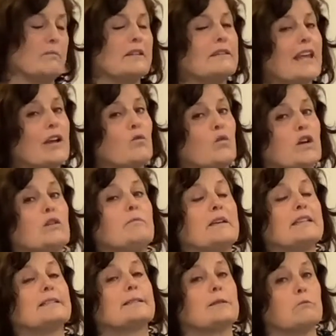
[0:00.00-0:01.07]
but they will
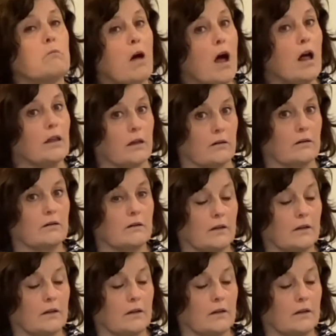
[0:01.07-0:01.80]
be smaller.